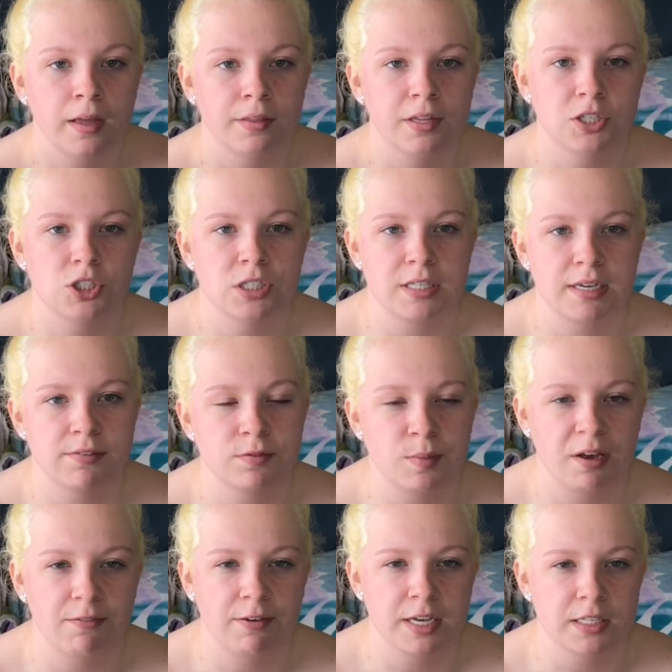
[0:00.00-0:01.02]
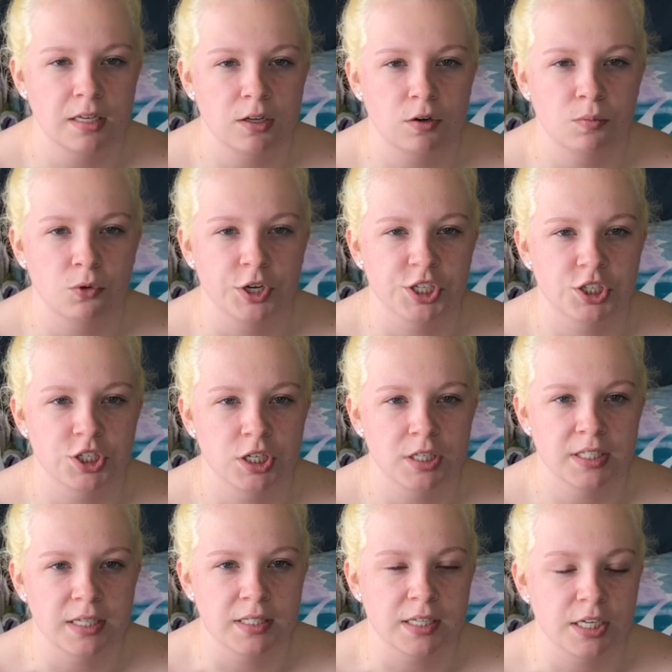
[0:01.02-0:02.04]
This just gives my face a little moisture
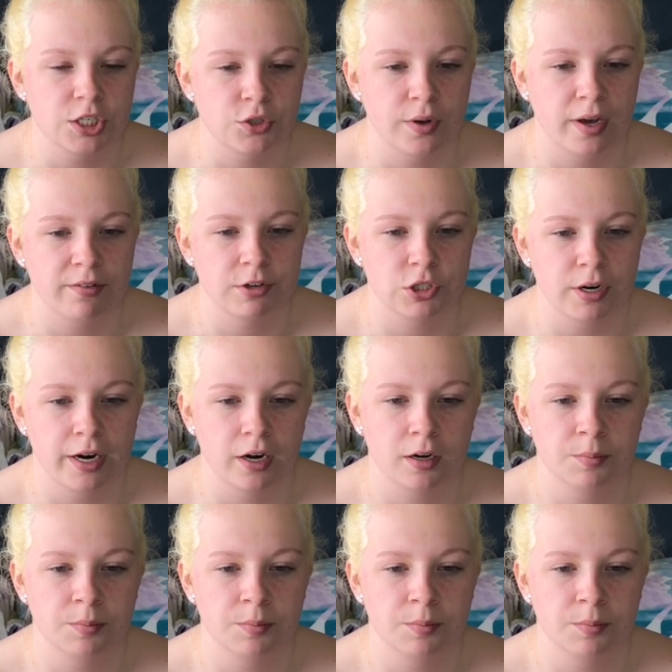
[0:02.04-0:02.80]
since I do have a drier